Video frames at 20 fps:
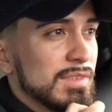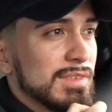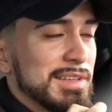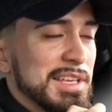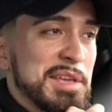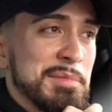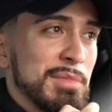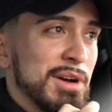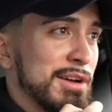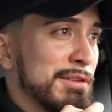
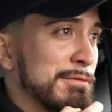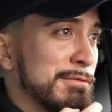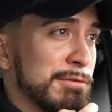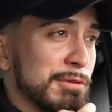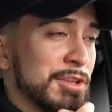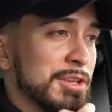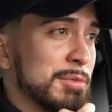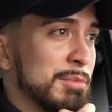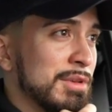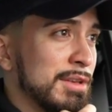he might
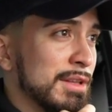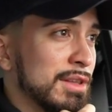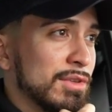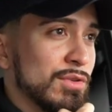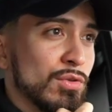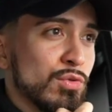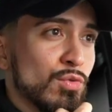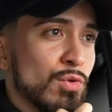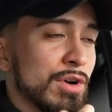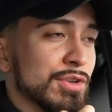fling me
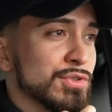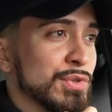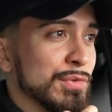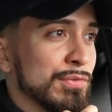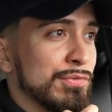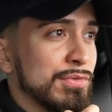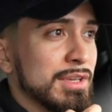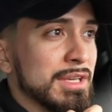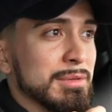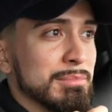200
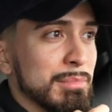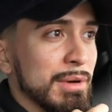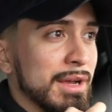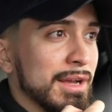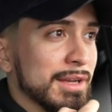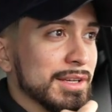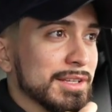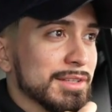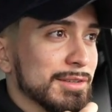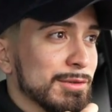feet
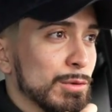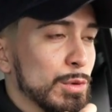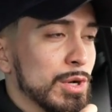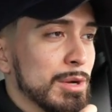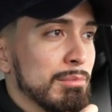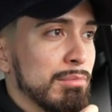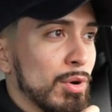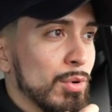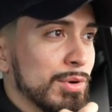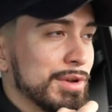back with
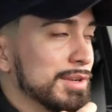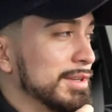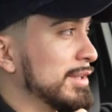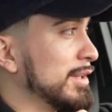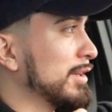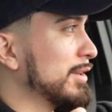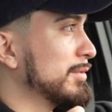a broken neck.